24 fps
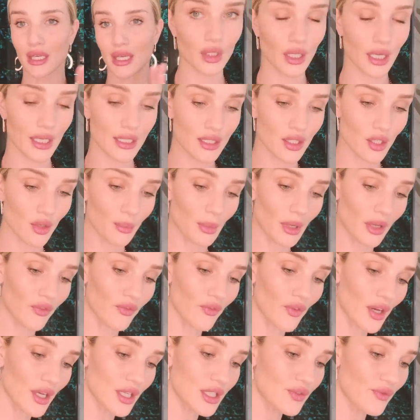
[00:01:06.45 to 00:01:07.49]
Okay, so my
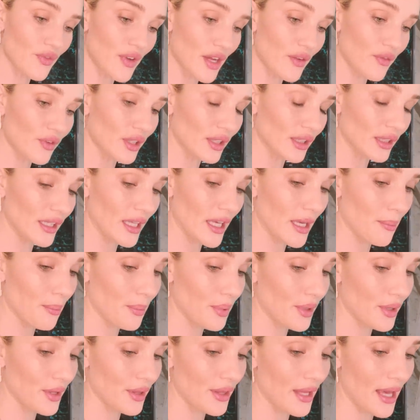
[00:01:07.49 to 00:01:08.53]
first favorite
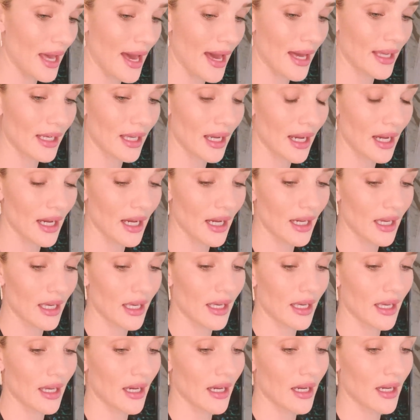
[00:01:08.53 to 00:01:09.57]
lip that
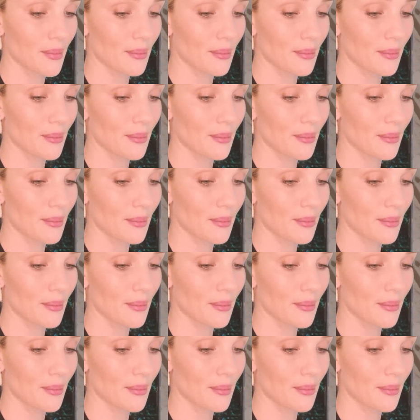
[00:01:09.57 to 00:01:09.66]
I